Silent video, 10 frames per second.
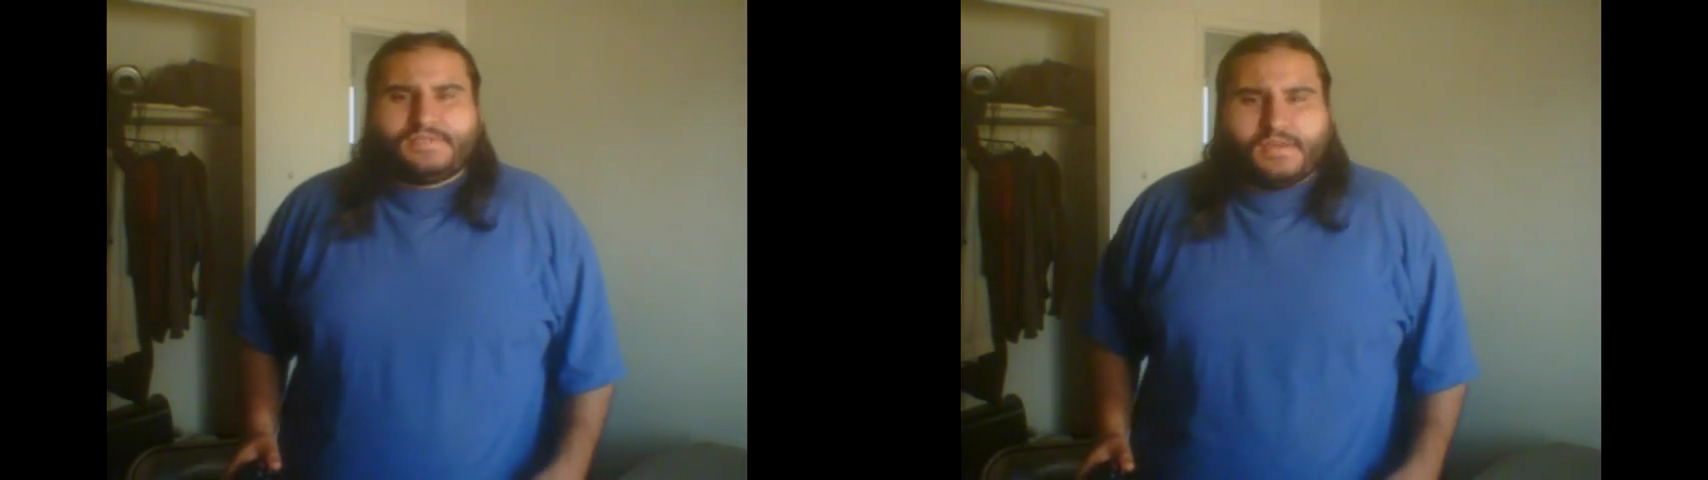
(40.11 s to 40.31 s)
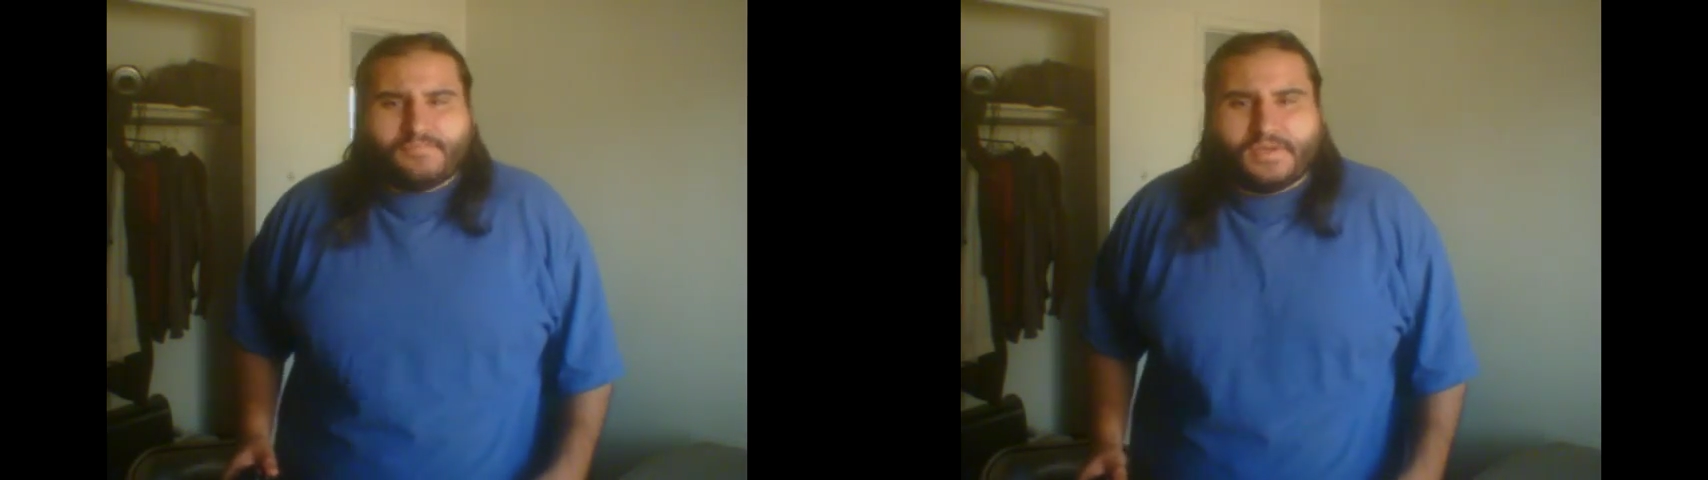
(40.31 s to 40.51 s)

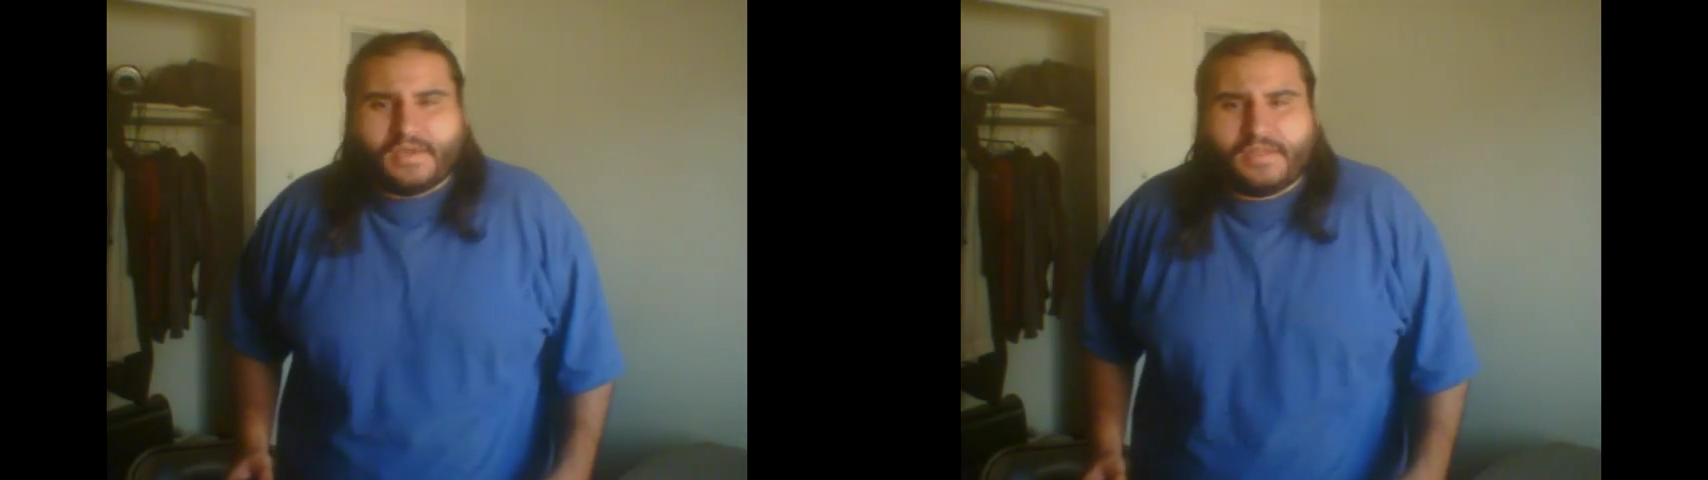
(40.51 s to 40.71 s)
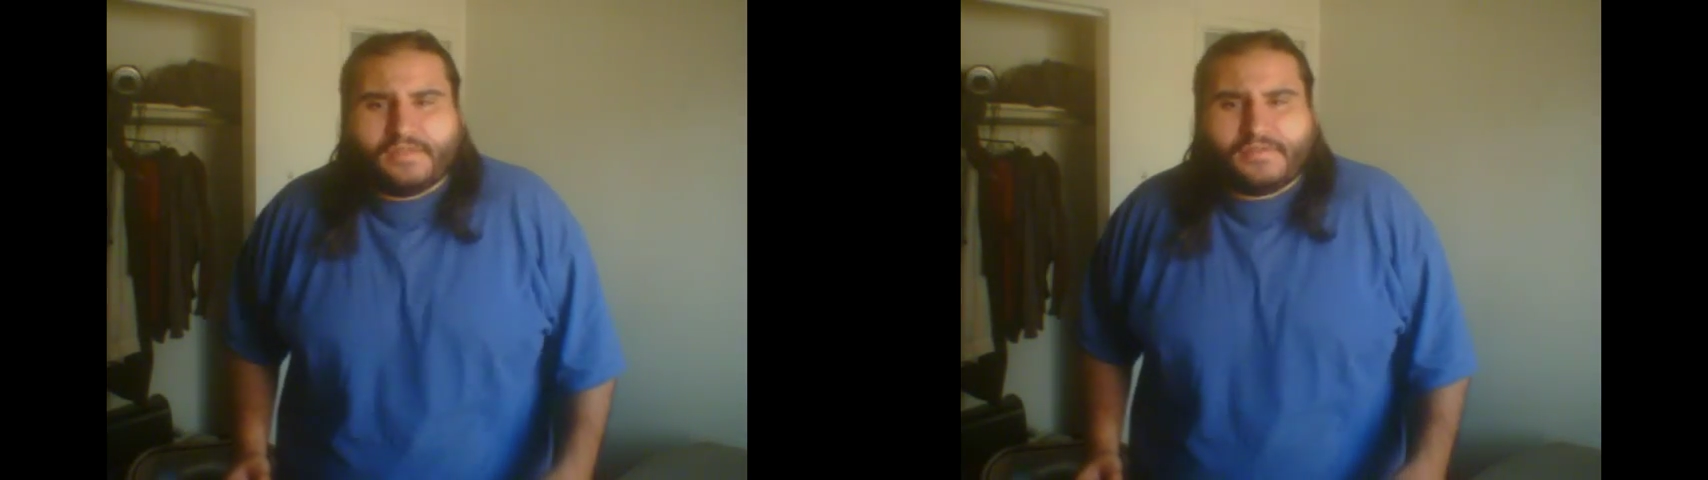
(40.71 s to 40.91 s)

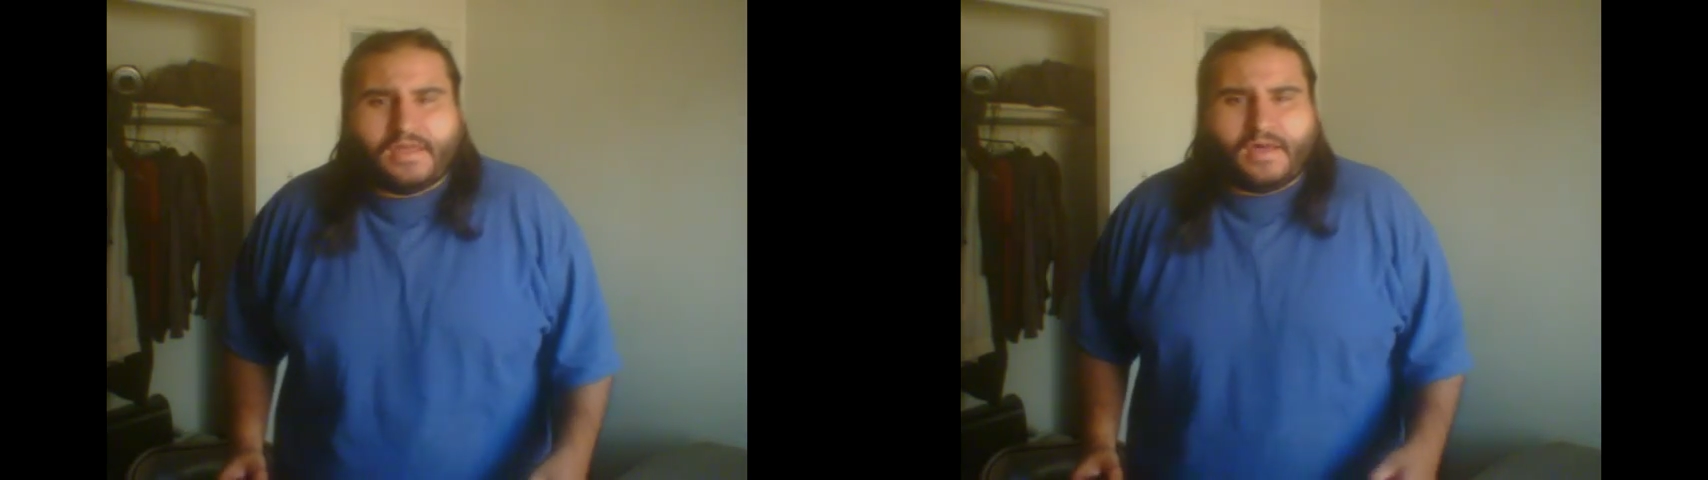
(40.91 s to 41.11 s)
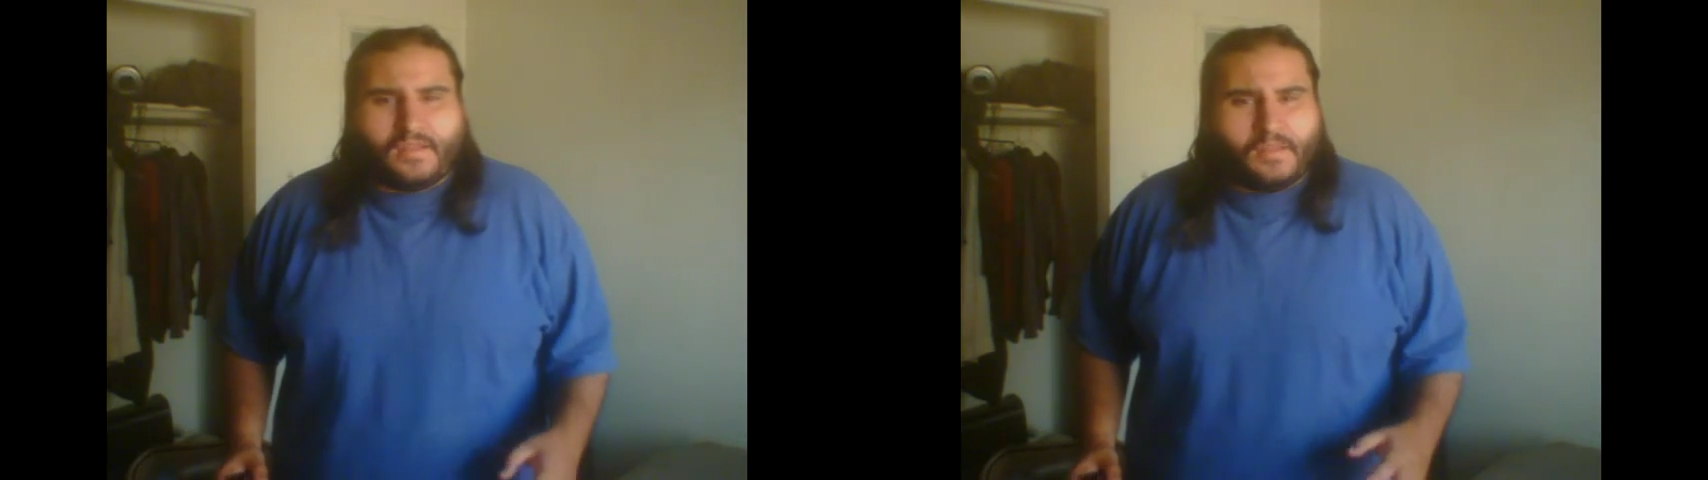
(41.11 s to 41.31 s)
Something
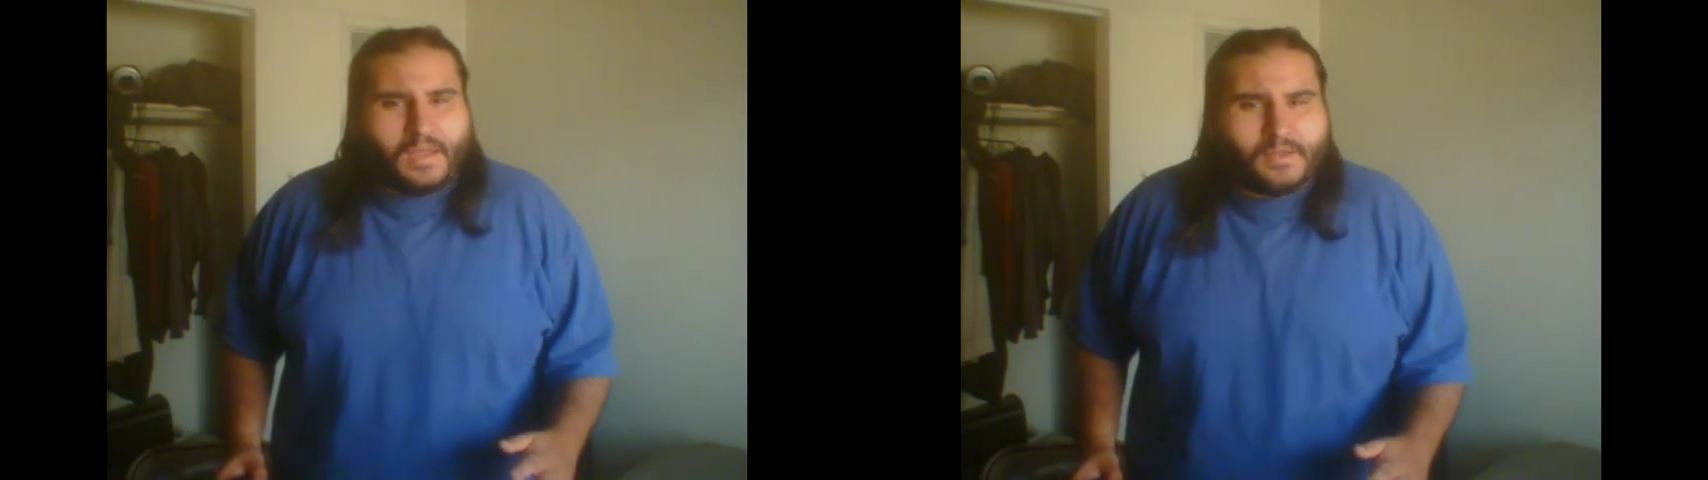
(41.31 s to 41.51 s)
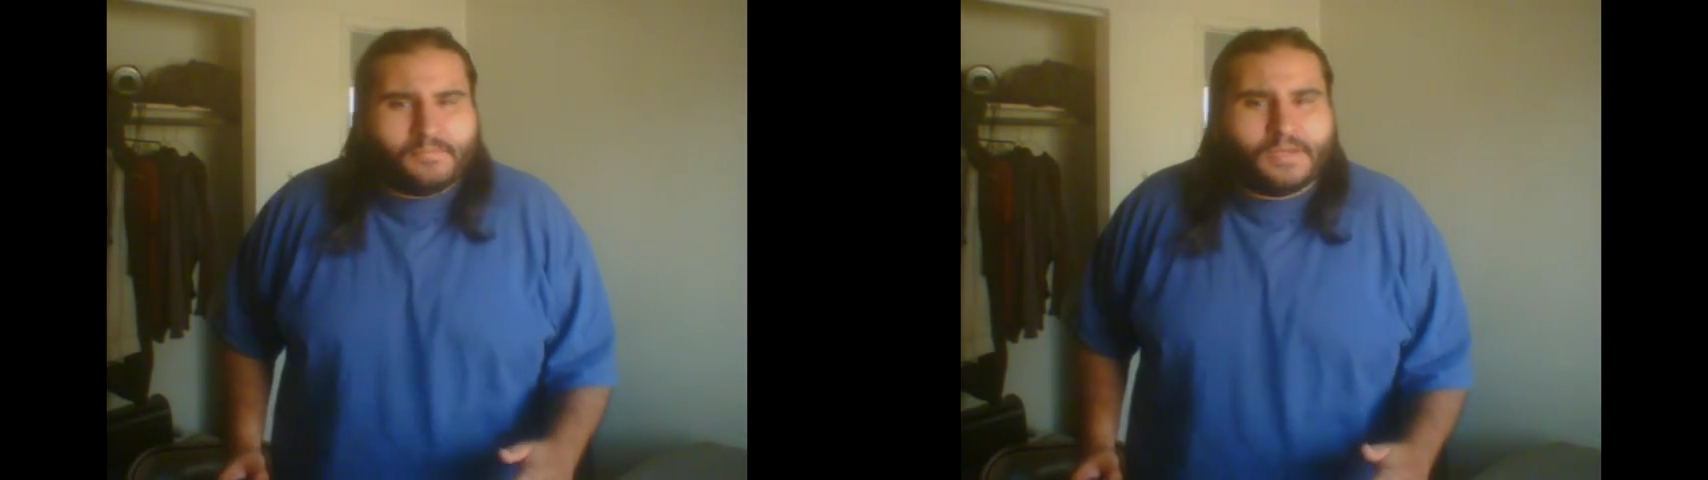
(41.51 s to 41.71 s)
that a
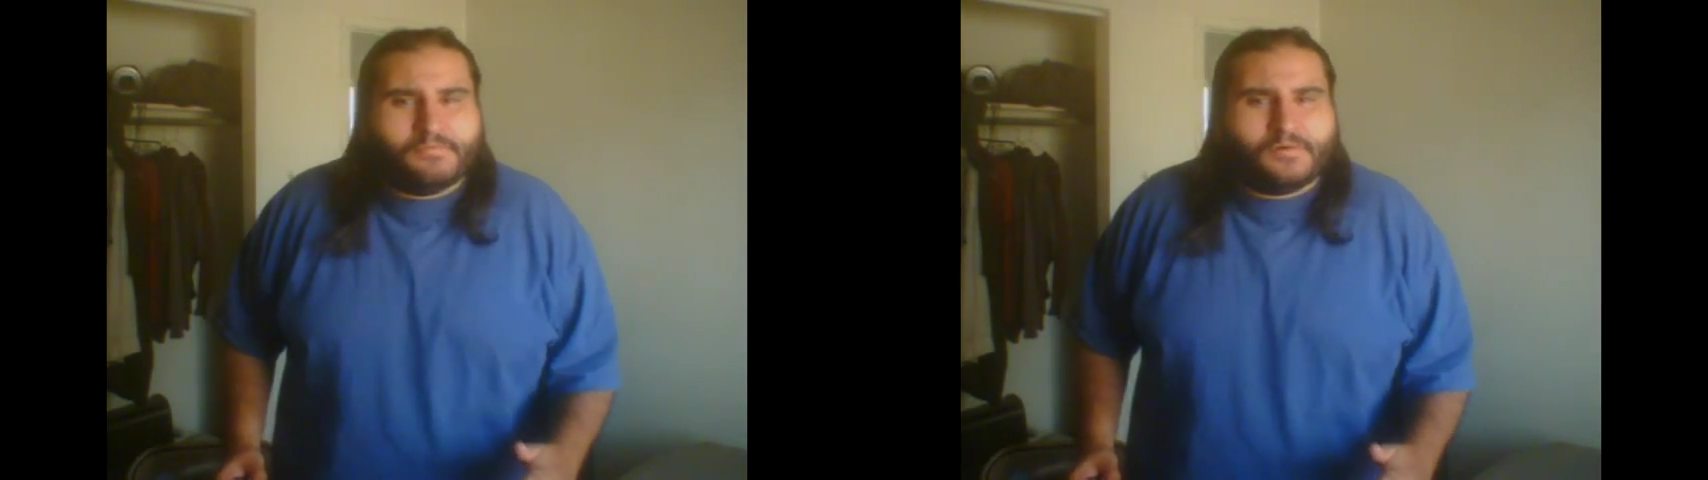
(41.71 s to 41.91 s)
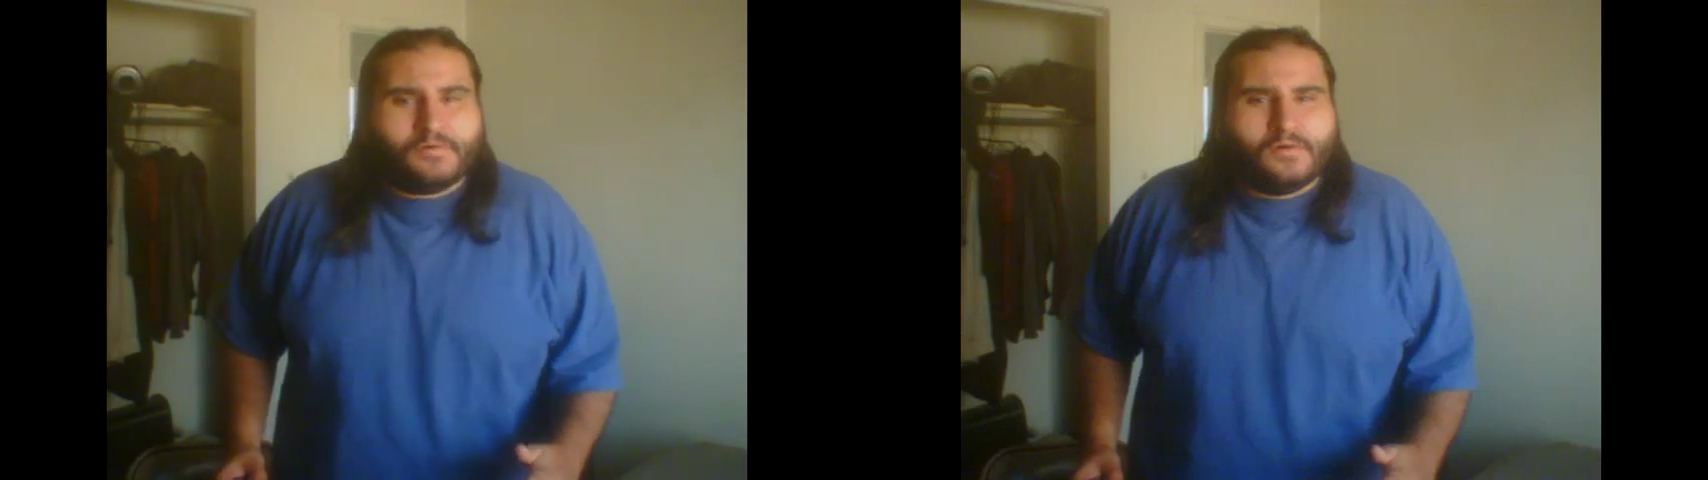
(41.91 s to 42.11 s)
lot of
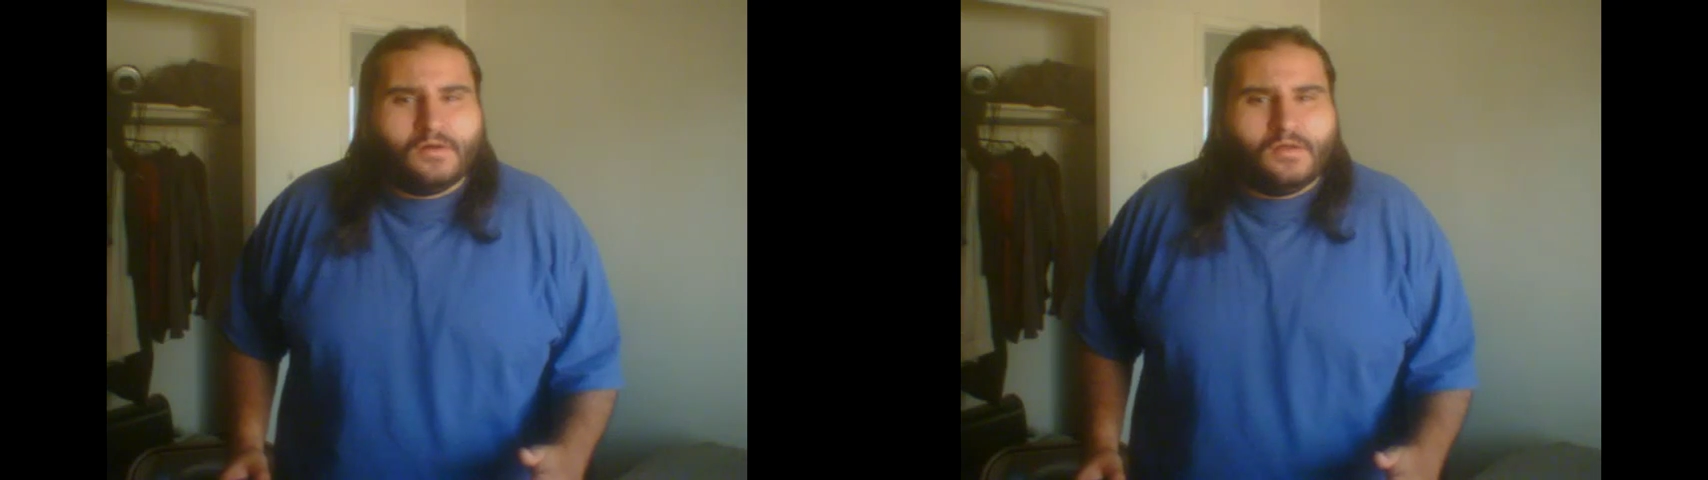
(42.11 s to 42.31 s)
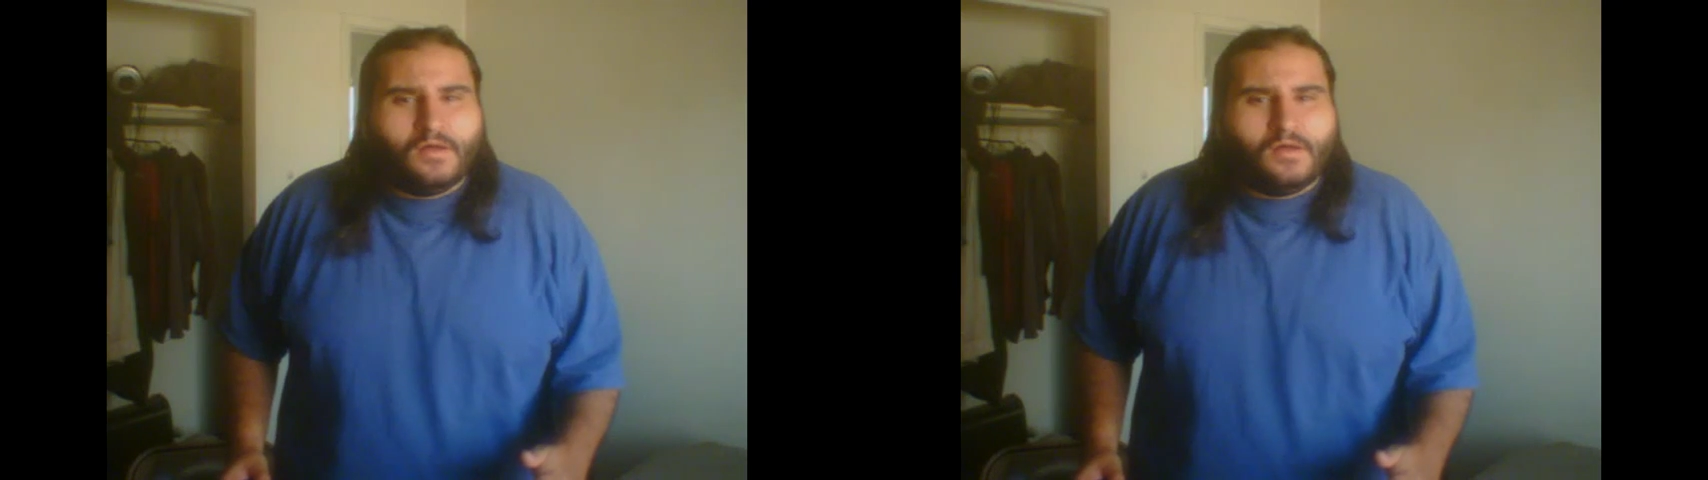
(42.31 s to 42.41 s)
people